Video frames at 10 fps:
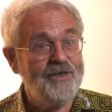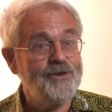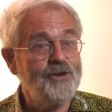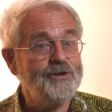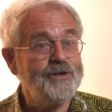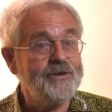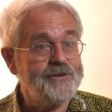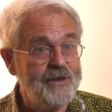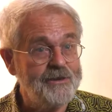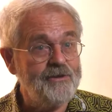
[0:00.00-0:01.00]
hydrological
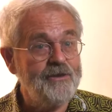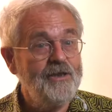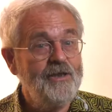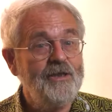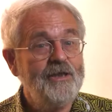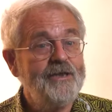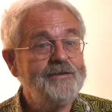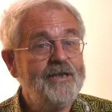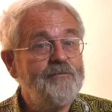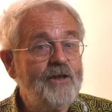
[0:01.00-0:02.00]
cycle, and
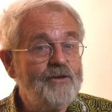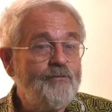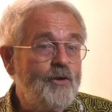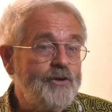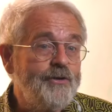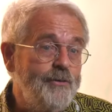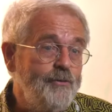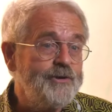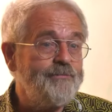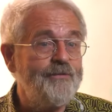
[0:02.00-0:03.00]
saying, well, the water
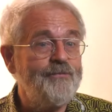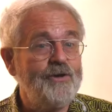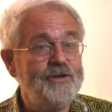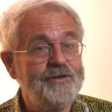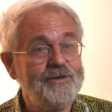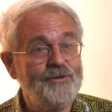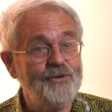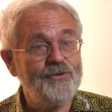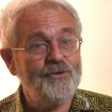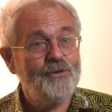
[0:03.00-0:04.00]
used by forest is
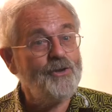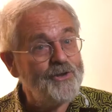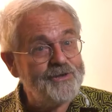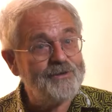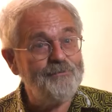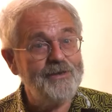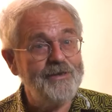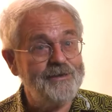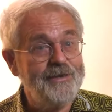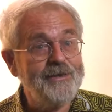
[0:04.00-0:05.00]
not lost, but
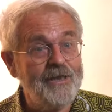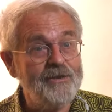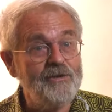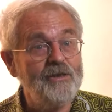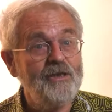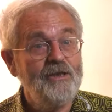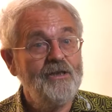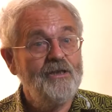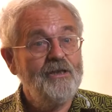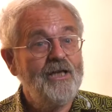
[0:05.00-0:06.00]
is recycled.
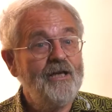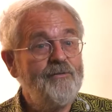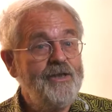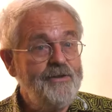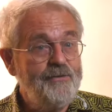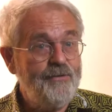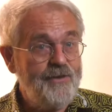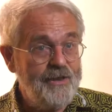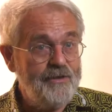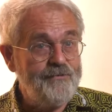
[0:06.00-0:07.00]
And we need to
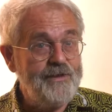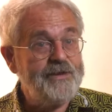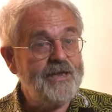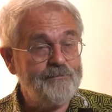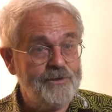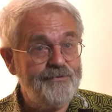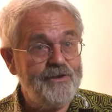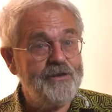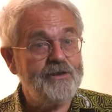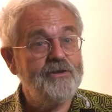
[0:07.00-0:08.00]
think of these
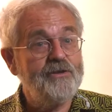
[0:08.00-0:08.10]
atmospheric